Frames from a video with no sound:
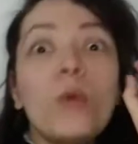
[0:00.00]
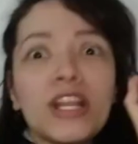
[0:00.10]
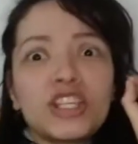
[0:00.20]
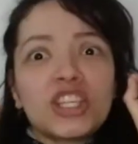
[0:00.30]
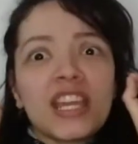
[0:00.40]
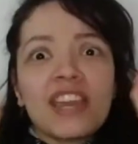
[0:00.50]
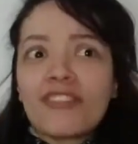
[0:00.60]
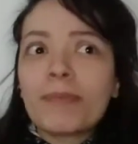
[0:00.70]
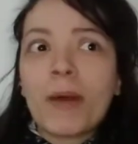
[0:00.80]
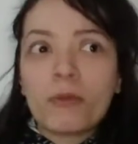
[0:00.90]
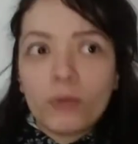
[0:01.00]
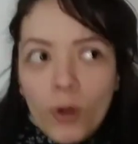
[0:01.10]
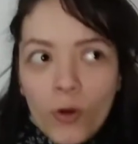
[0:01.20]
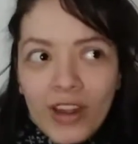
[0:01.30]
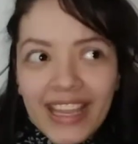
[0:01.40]
Which, if I'm not
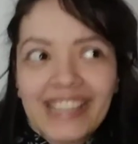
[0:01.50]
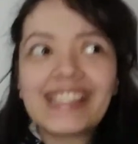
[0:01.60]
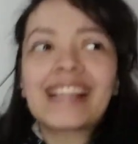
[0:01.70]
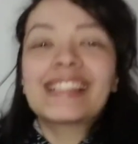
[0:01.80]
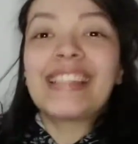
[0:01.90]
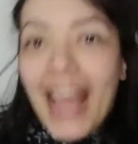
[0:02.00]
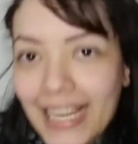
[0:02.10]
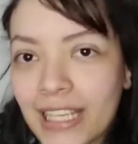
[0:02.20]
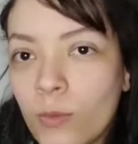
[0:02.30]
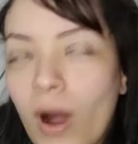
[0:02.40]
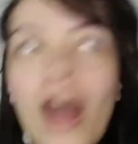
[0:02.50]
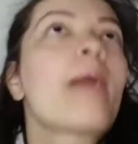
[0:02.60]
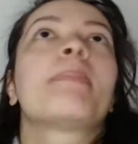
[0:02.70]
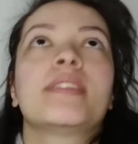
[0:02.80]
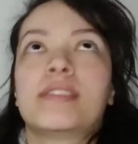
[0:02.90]
wrong, it's exactly what
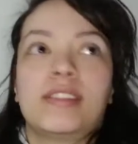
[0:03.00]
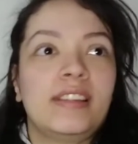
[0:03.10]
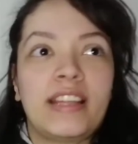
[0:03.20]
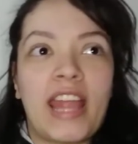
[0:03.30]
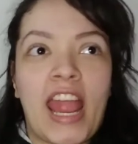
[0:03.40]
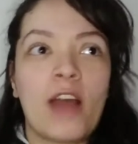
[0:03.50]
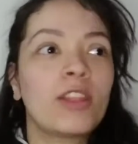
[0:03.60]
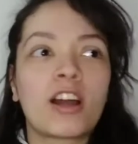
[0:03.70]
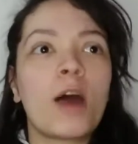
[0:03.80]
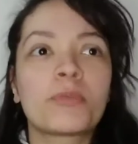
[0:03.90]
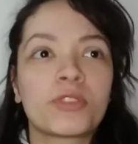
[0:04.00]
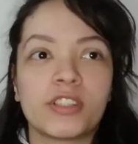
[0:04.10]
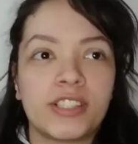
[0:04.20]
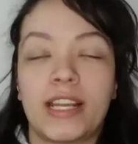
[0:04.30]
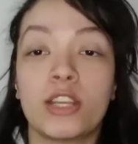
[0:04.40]
happens in
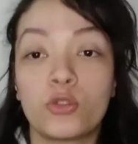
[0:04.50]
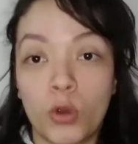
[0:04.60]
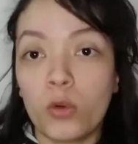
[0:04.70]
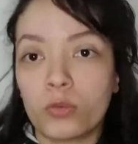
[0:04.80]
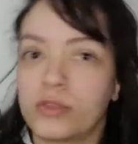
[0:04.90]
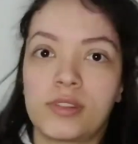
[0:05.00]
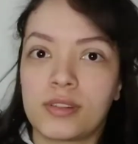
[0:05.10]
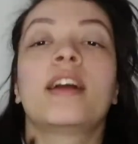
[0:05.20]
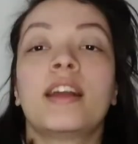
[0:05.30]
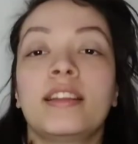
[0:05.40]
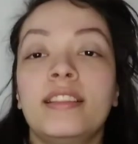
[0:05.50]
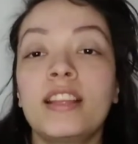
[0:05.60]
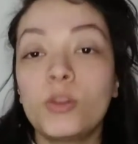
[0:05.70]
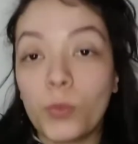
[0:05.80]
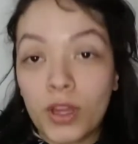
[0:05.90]
helicopters and in drones.
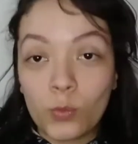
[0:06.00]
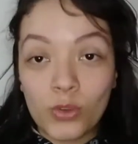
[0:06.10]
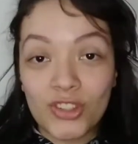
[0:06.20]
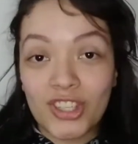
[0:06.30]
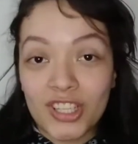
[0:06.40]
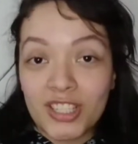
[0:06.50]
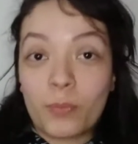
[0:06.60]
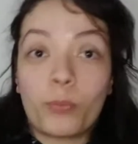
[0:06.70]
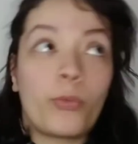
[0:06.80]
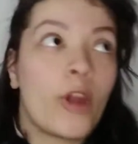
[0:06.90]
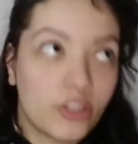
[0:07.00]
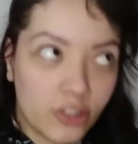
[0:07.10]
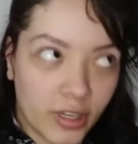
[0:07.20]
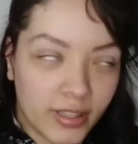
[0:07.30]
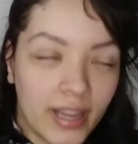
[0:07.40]
This one was just a
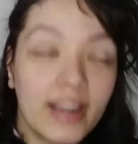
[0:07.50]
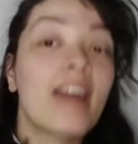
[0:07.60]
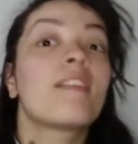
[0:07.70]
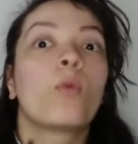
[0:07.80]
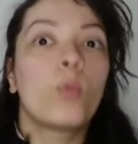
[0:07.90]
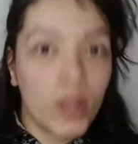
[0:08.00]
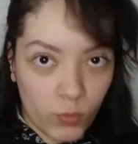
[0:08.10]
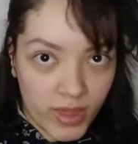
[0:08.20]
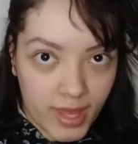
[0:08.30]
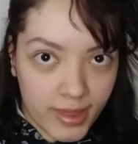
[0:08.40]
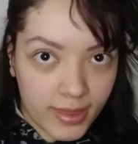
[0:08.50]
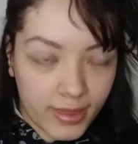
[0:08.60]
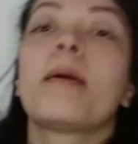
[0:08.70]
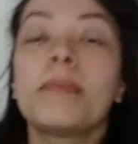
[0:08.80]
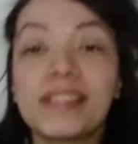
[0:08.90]
project, he never went with it.
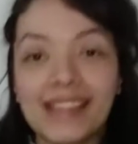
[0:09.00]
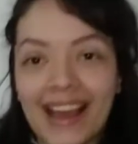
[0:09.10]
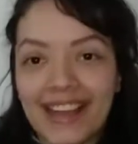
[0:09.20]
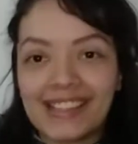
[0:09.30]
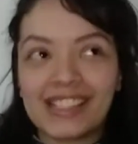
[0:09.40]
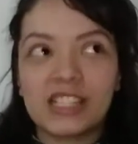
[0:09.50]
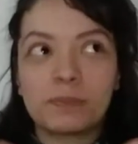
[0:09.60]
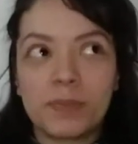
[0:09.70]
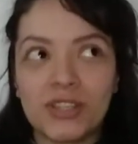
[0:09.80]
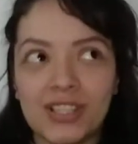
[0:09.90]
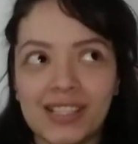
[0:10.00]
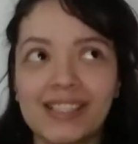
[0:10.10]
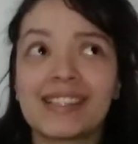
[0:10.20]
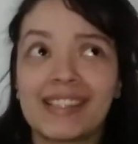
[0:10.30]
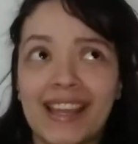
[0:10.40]
Besides,
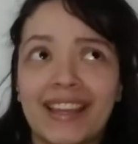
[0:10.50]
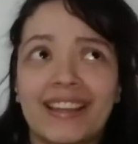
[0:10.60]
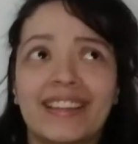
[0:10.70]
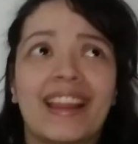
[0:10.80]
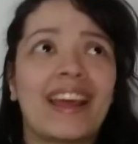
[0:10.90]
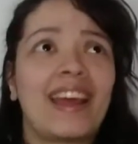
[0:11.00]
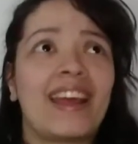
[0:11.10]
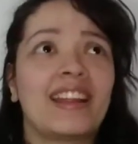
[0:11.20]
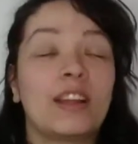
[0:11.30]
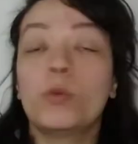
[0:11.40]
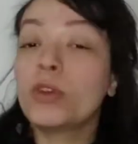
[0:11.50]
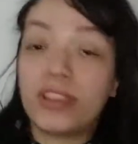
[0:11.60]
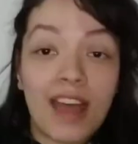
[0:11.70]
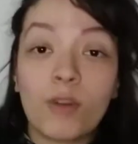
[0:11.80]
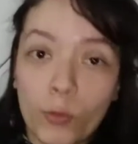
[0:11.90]
specialists say that it would
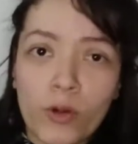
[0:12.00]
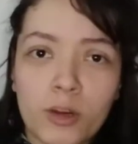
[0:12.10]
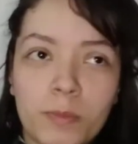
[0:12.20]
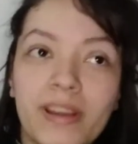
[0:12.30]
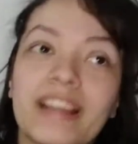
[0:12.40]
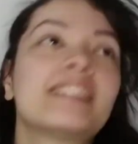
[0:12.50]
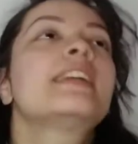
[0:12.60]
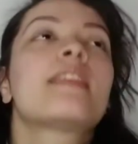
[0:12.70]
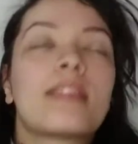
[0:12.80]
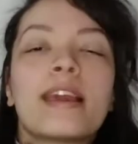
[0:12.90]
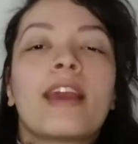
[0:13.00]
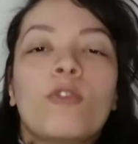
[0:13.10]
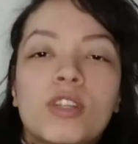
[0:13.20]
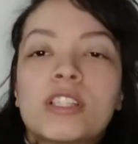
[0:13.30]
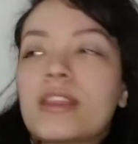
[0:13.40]
never work because he
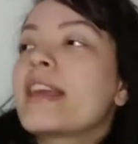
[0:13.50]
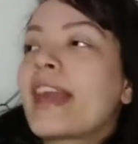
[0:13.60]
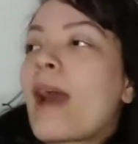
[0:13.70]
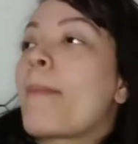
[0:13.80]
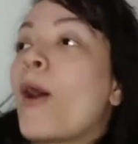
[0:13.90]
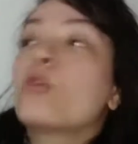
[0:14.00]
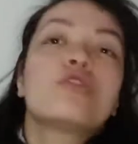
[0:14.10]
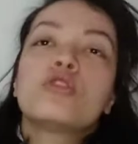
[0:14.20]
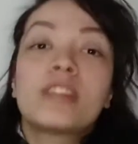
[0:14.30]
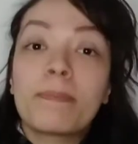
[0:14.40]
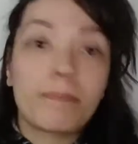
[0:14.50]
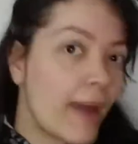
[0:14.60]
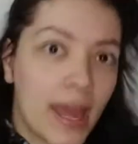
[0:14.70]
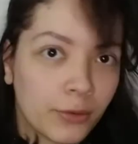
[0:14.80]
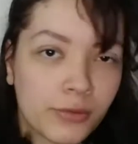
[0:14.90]
was thinking about using
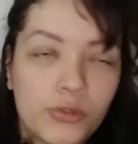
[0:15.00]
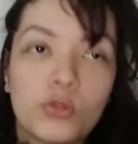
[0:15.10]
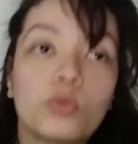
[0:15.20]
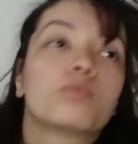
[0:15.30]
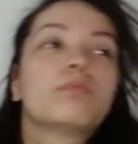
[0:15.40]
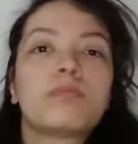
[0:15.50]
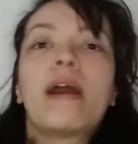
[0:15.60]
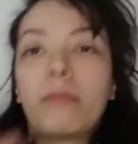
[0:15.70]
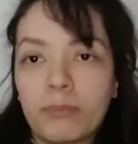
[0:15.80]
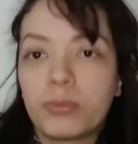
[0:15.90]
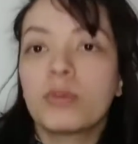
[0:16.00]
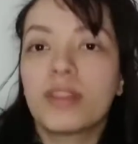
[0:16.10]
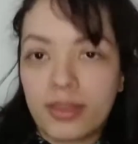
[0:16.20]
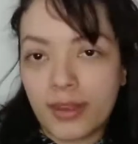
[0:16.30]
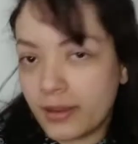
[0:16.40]
pedals to put
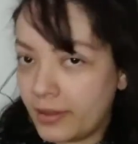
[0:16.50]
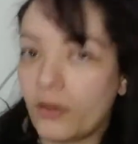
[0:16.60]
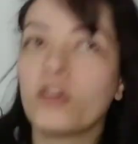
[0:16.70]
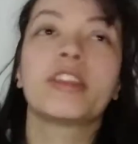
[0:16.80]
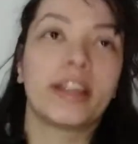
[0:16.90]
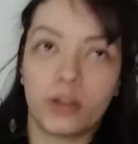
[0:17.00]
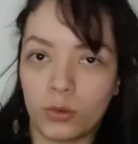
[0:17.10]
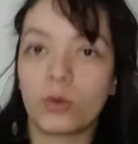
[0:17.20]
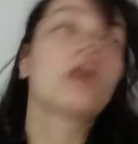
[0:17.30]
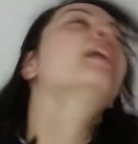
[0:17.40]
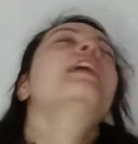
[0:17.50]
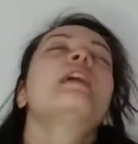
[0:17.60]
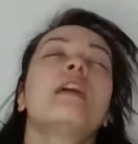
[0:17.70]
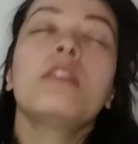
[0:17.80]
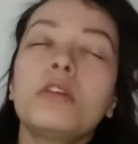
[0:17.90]
the thing on the air.
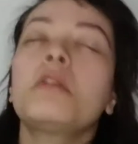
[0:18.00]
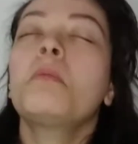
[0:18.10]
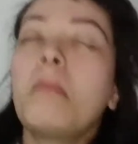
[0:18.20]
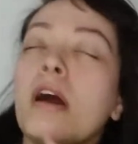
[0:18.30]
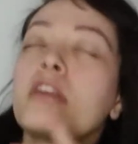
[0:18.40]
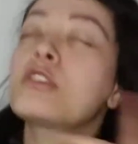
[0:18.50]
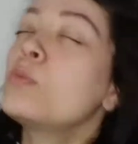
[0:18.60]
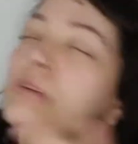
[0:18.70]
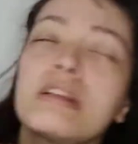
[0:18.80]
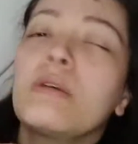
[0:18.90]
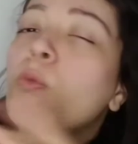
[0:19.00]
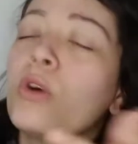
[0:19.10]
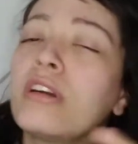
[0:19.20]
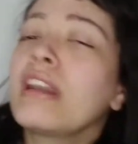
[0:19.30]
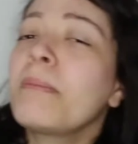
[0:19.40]
And motors
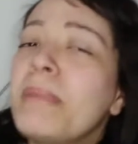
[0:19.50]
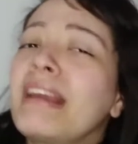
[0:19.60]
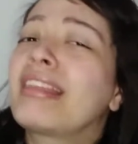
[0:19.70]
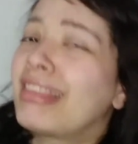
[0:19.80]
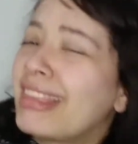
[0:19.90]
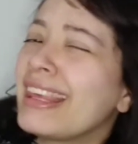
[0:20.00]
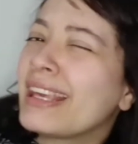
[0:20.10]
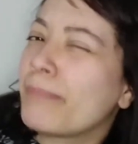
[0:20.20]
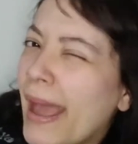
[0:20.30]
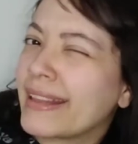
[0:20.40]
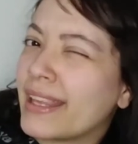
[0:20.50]
weren't a big thing back